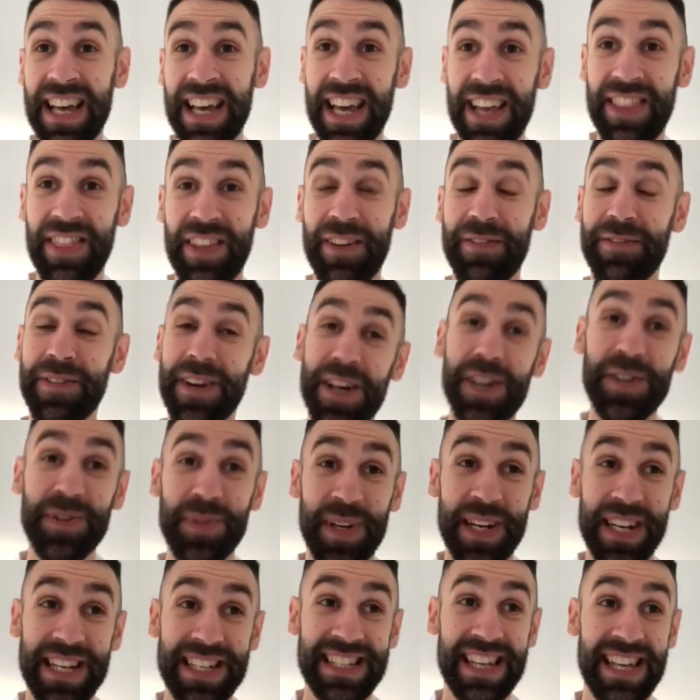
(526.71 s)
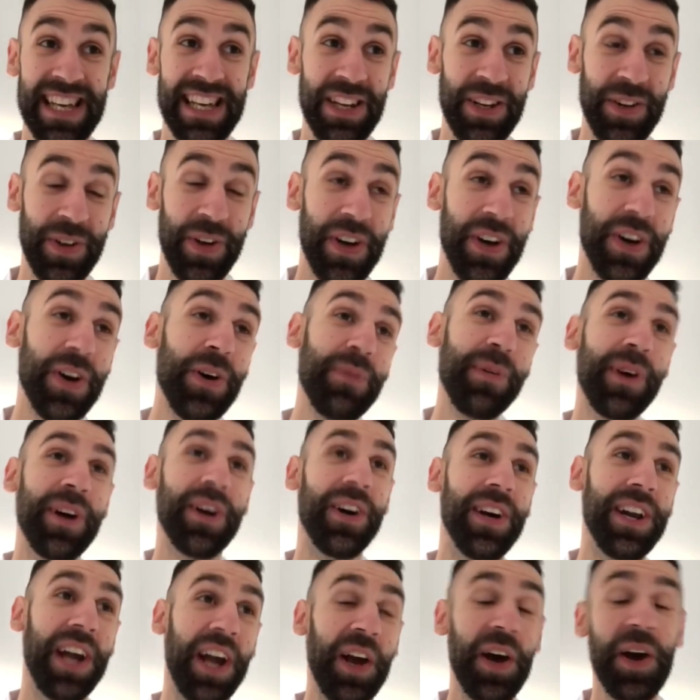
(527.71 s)
In the first one I said, oh my
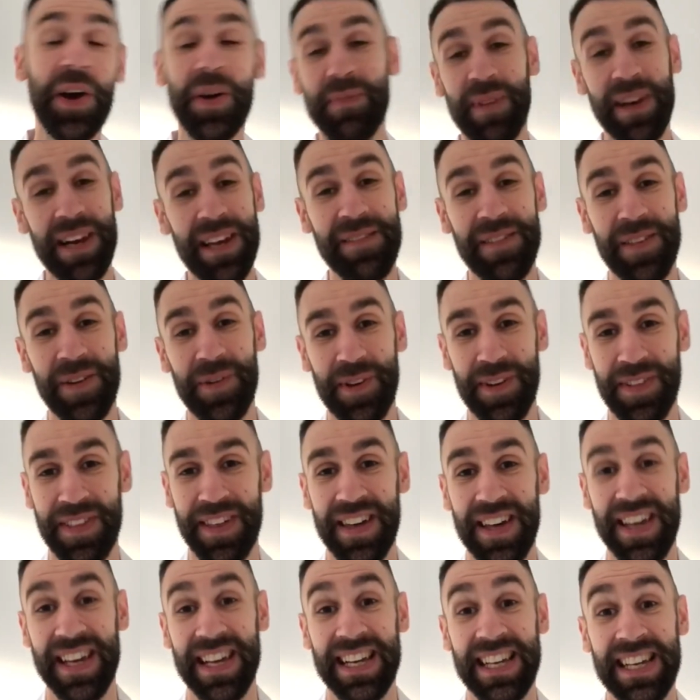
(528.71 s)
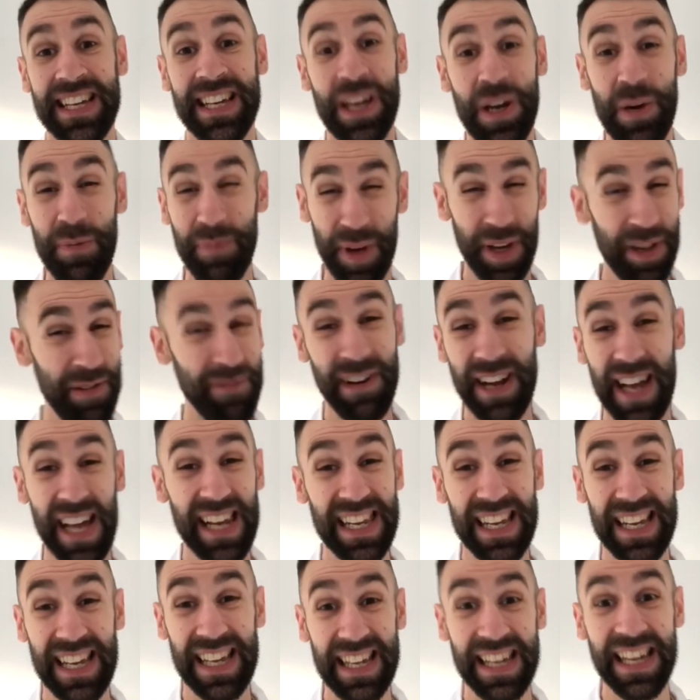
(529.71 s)
god, I can't believe that we're 30, but in
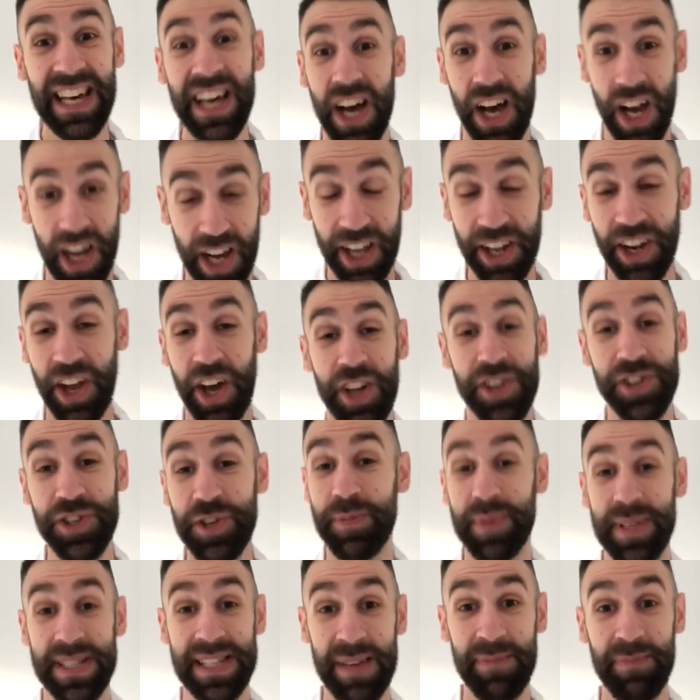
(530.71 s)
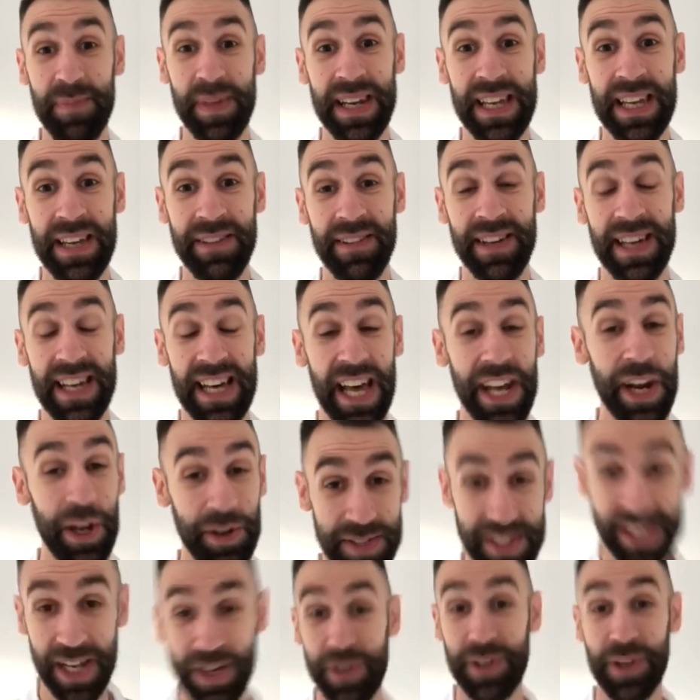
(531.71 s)
reality, I can 100% believe it, and I'll
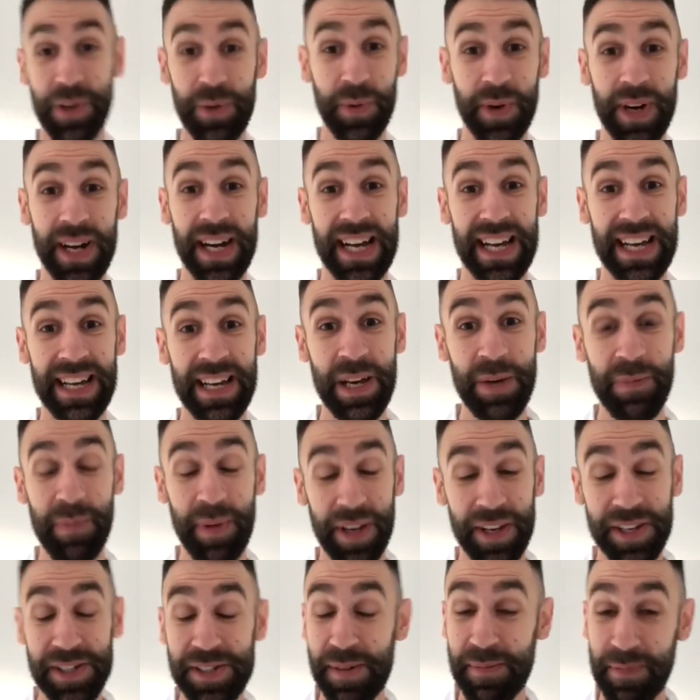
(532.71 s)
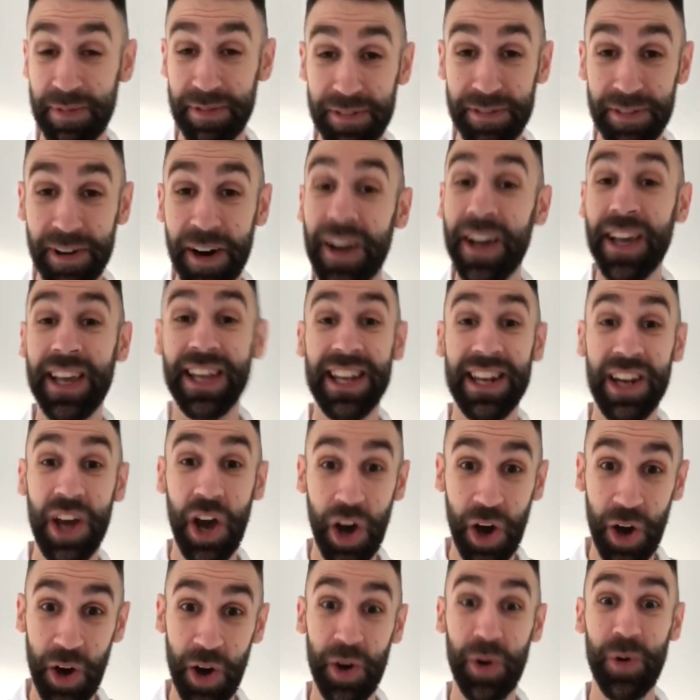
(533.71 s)
tell you why, because I'm fucking
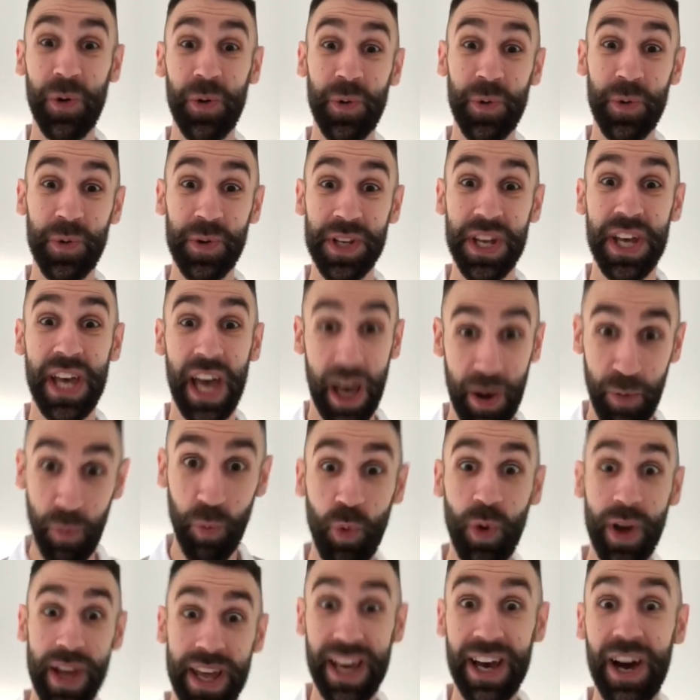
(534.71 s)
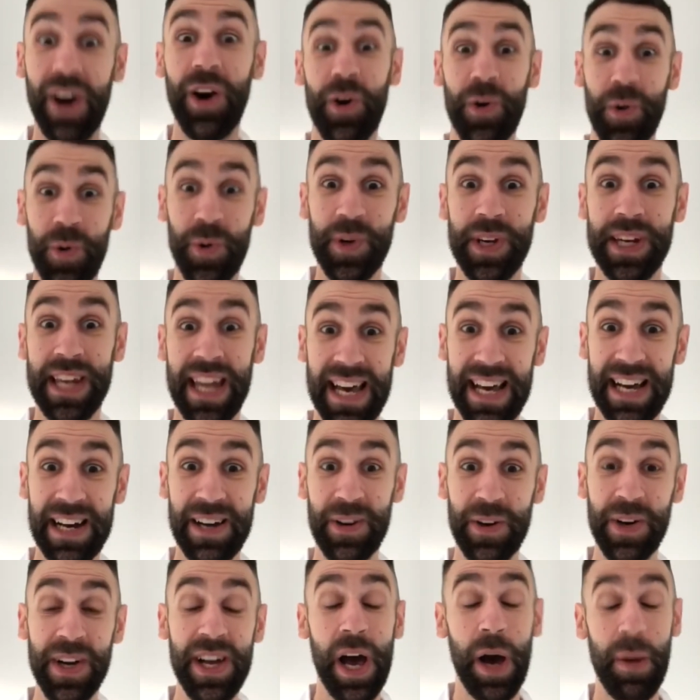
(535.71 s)
old, and we're old now,
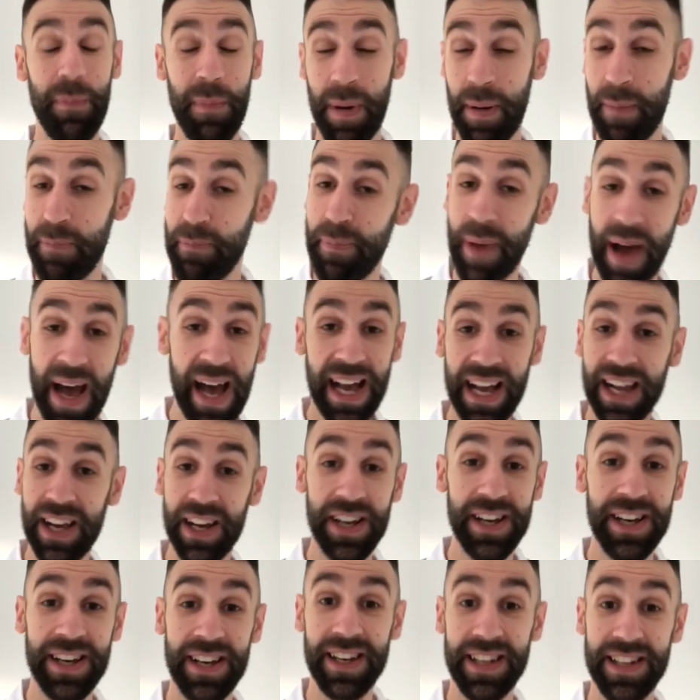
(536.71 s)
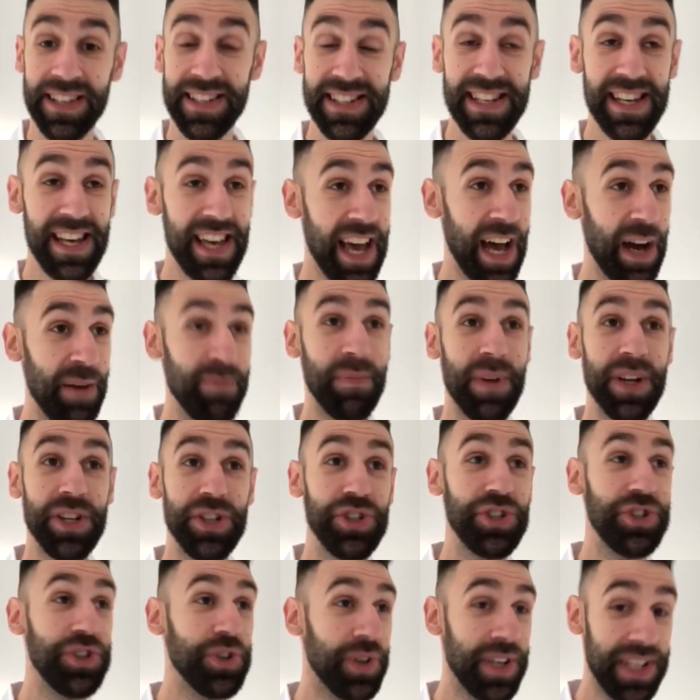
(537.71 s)
and my back hurts, and my
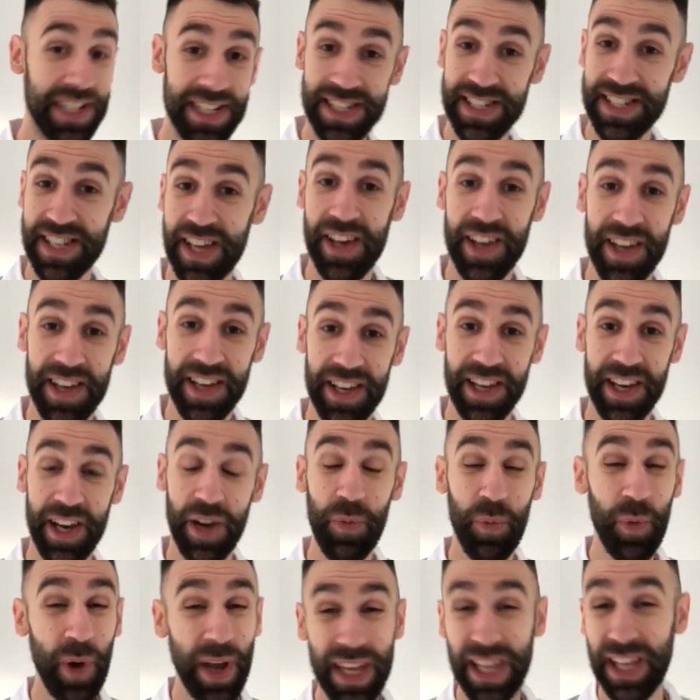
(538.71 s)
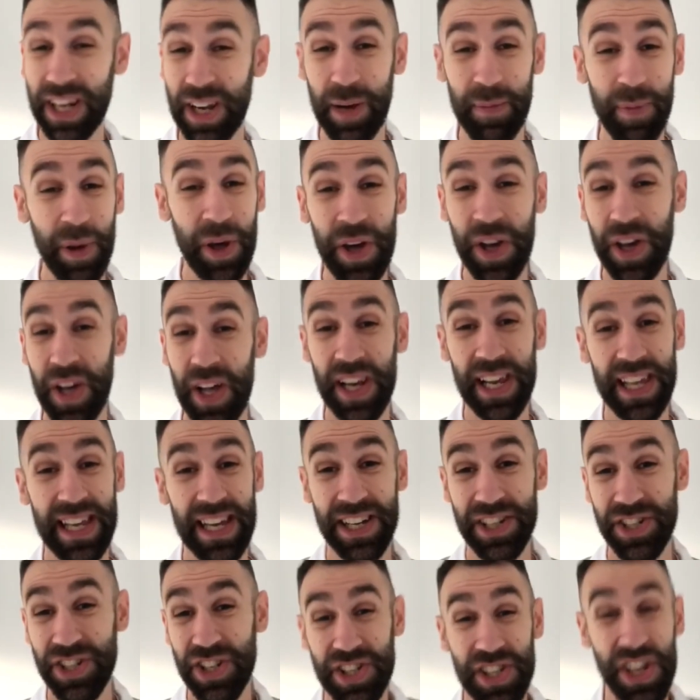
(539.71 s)
joints hurt, and waking up early, I
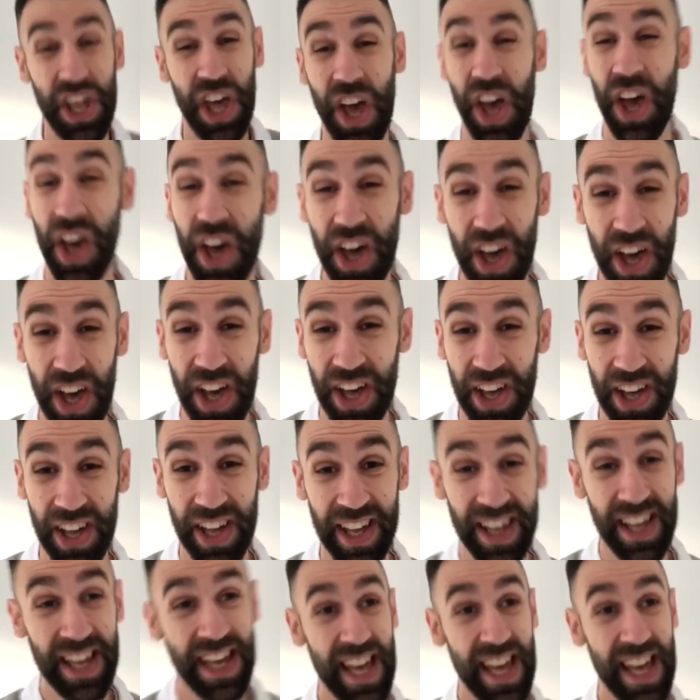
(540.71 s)
just hurt,